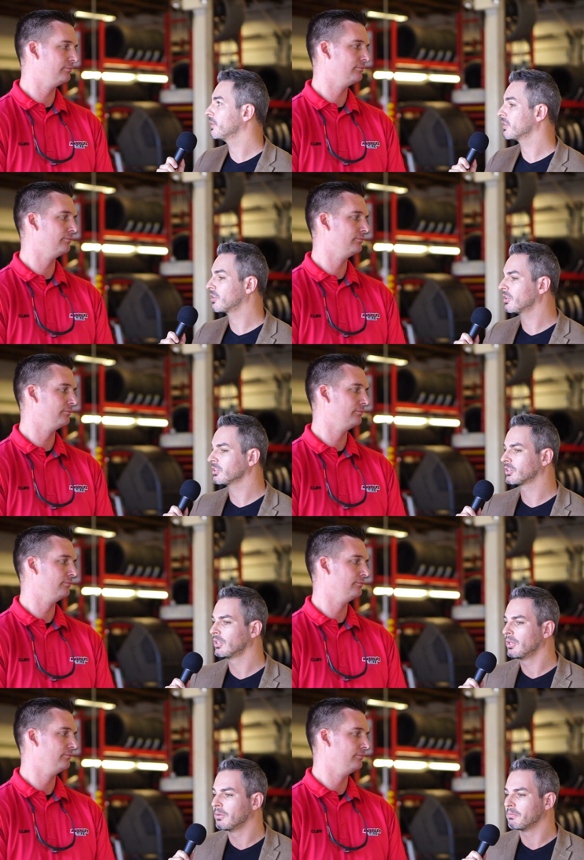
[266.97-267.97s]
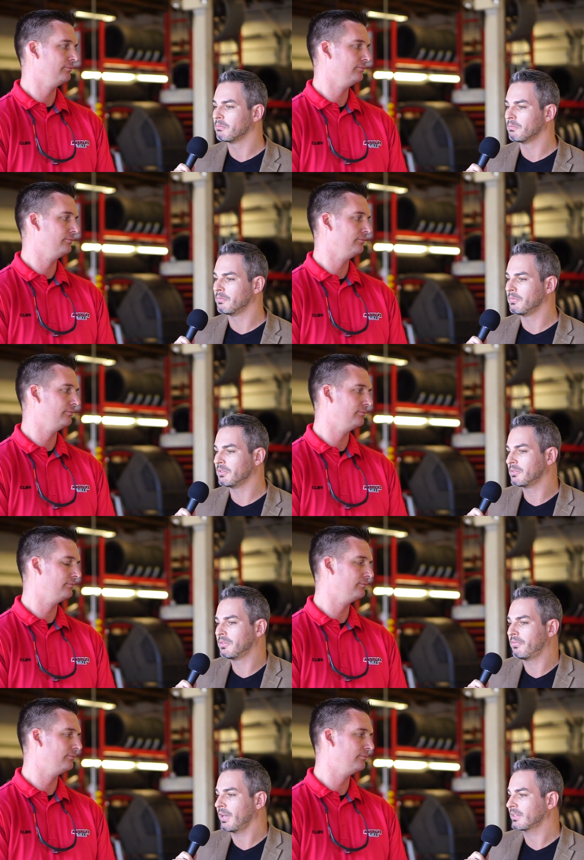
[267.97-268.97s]
Speaker 1: their cars
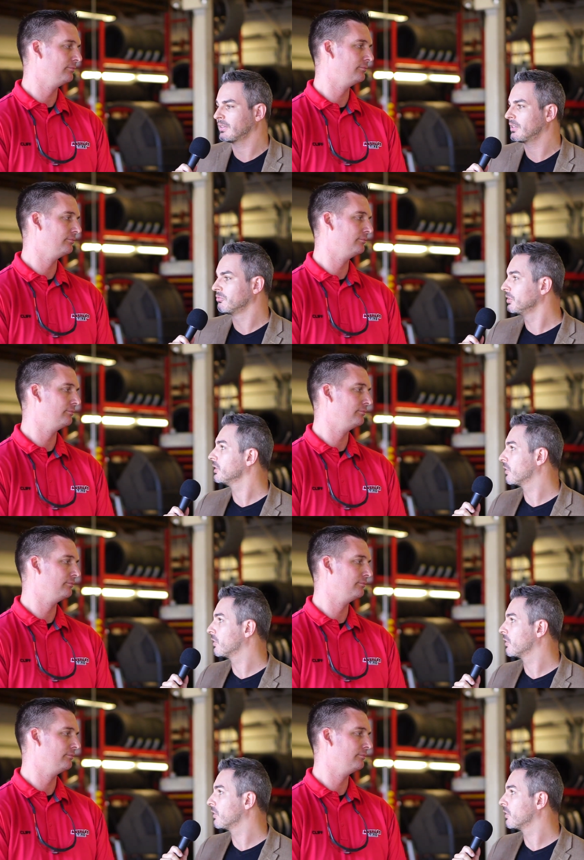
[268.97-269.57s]
is the fact that they're really